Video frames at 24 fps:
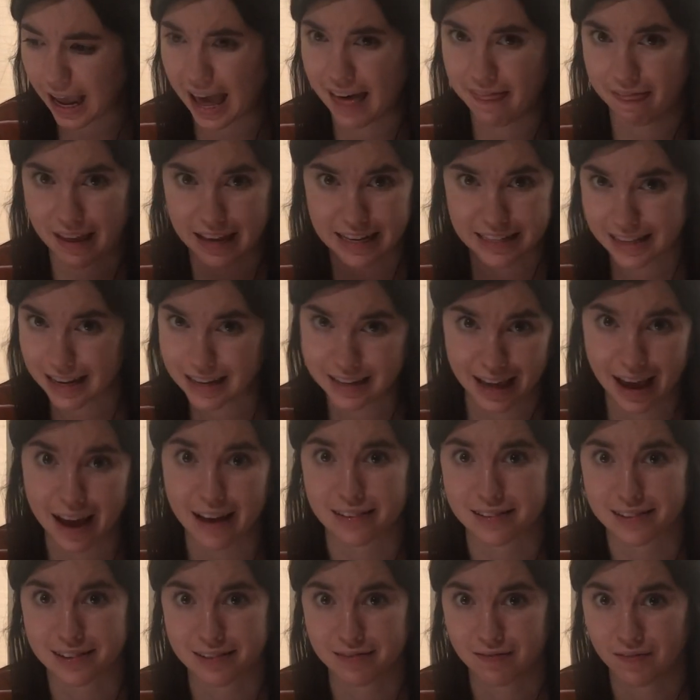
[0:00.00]
And they say
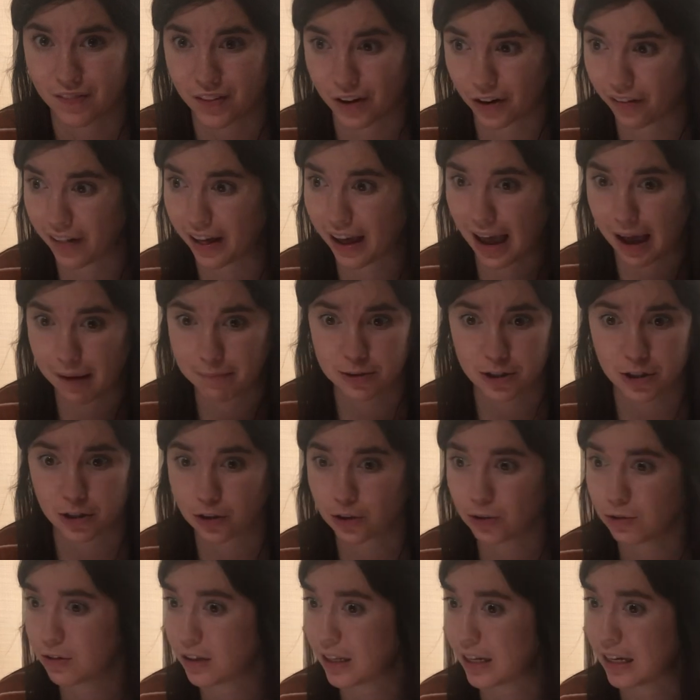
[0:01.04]
yes. They're like,
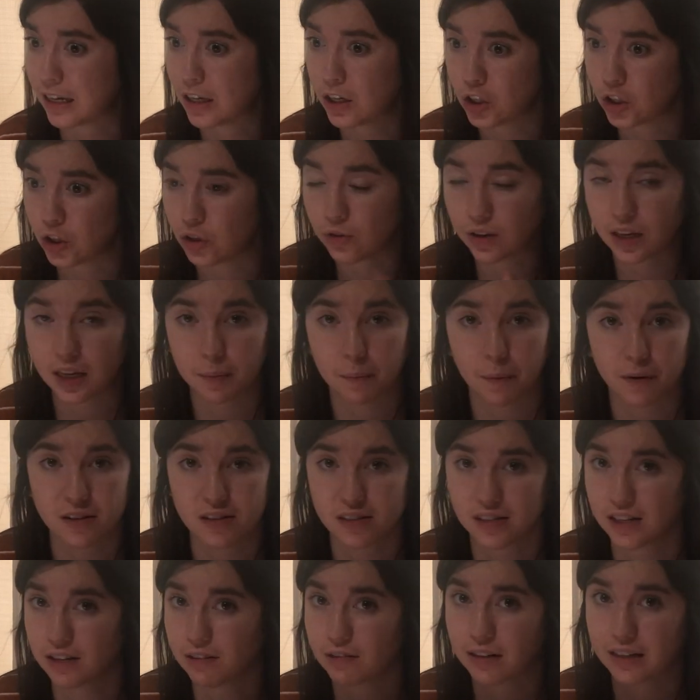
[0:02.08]
absolutely. You keep our
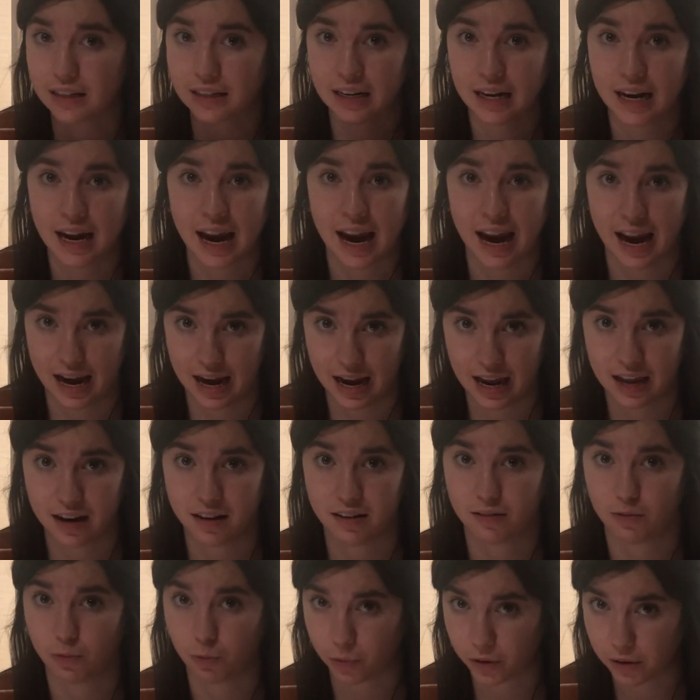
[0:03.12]
secret and
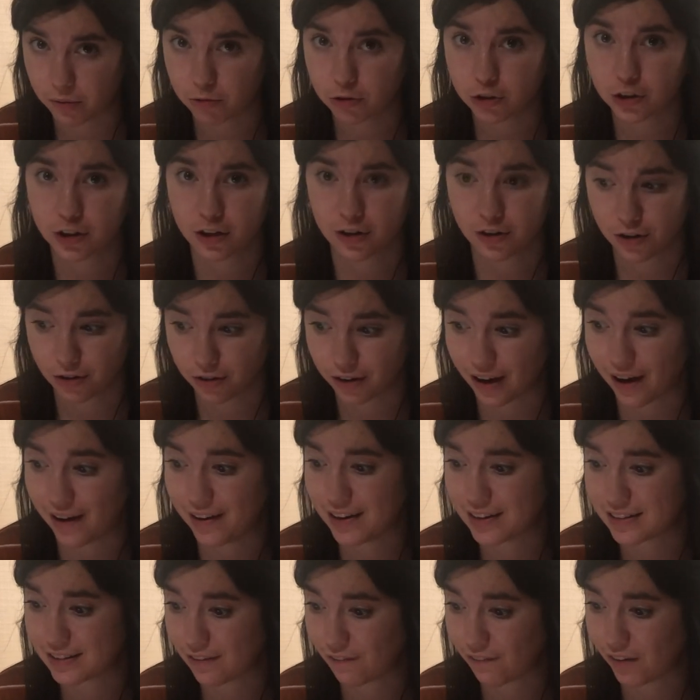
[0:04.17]
we will show you
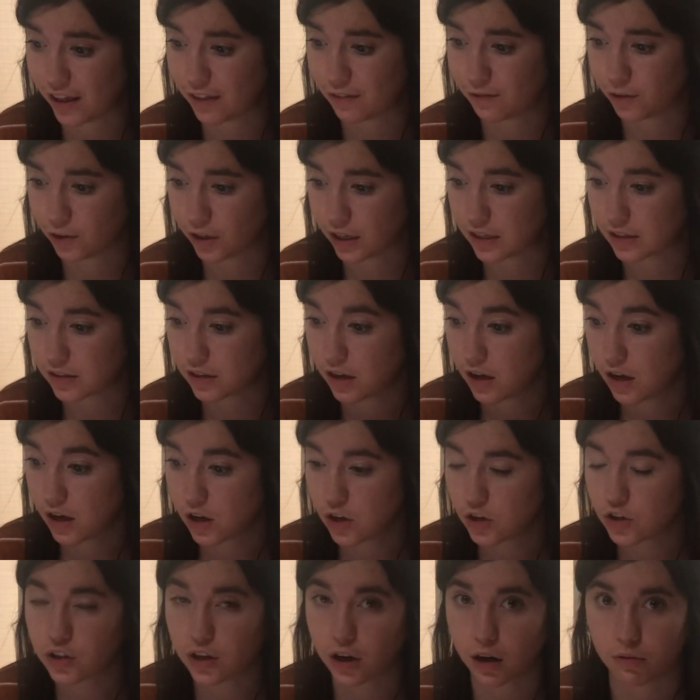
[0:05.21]
kindness and faithfulness.
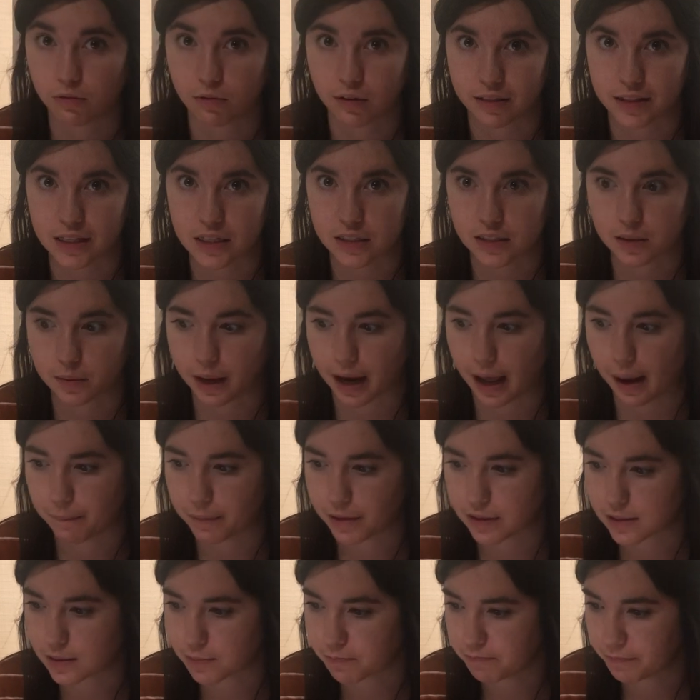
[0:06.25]
So let's see what
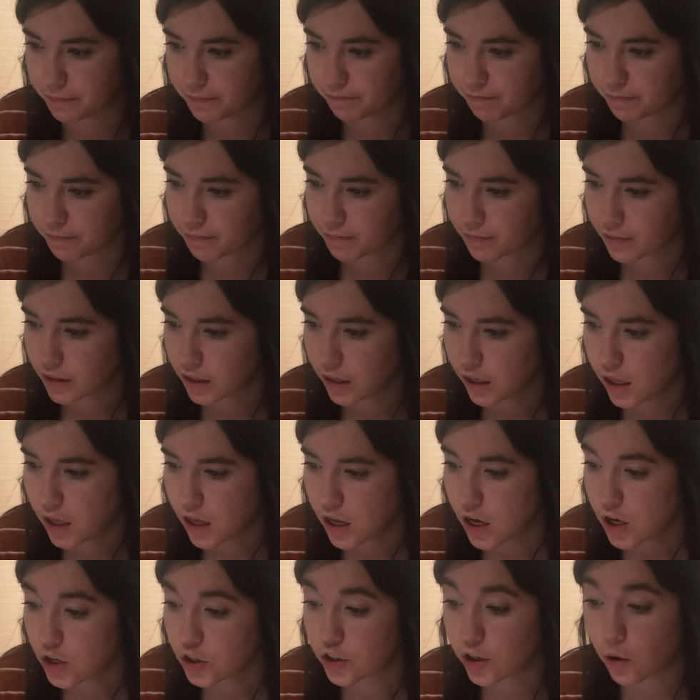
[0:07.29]
happens.
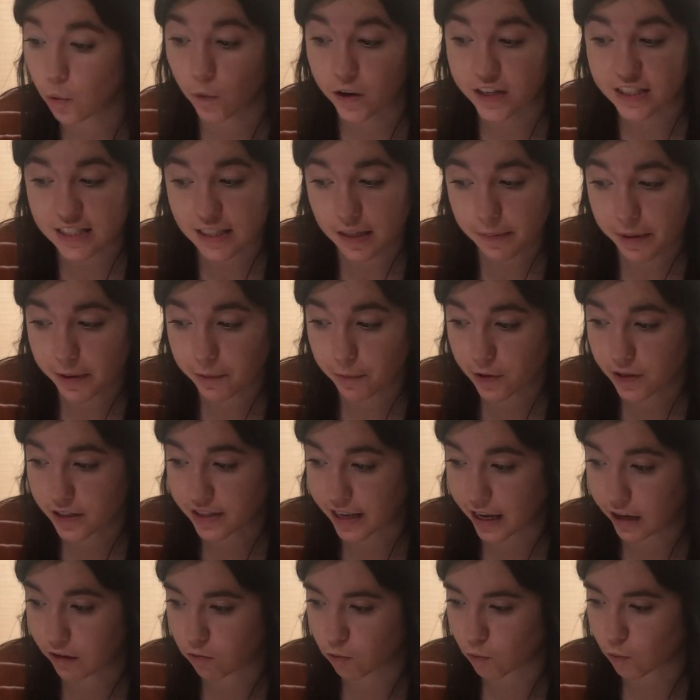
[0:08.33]
So once the men were
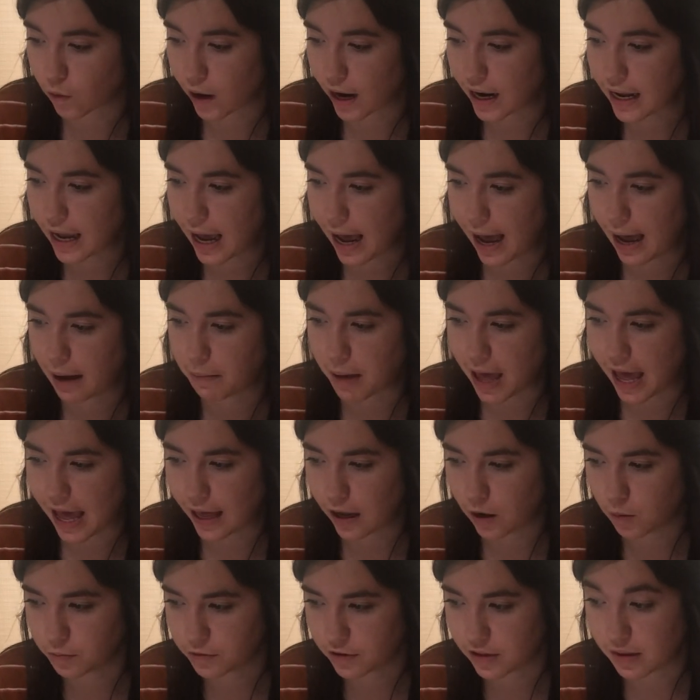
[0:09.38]
safe, Rahab
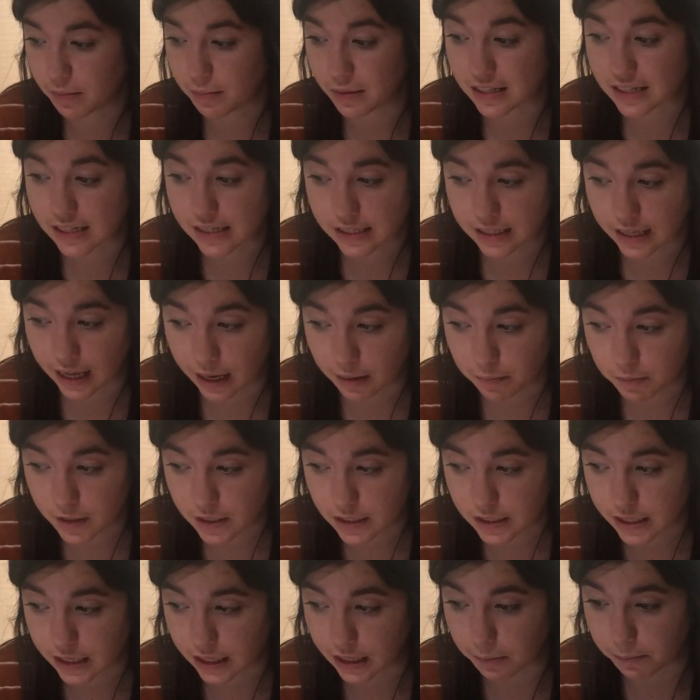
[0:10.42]
helped them escape the
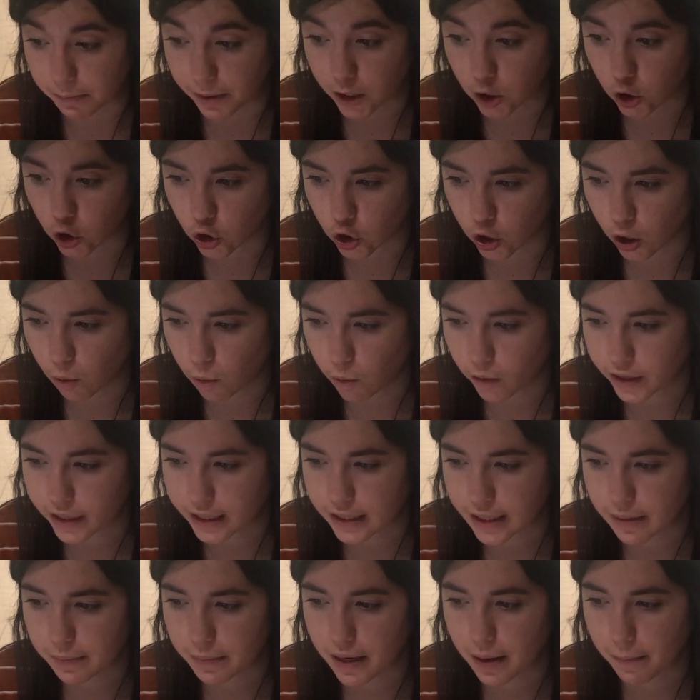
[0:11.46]
city by
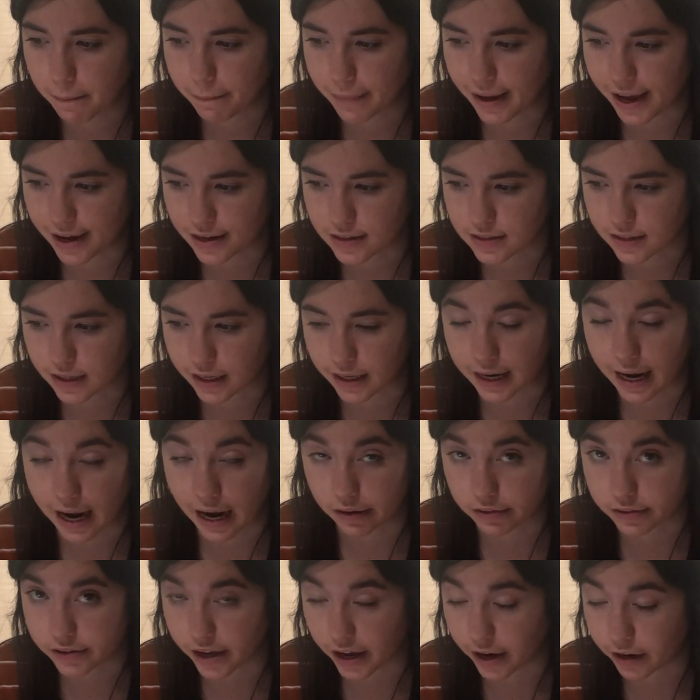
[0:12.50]
lowering them in a basket
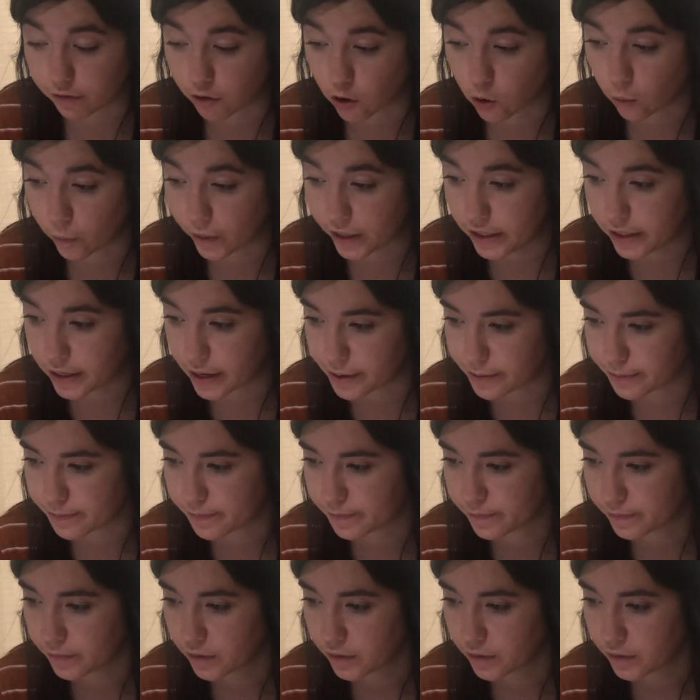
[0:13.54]
outside of her window.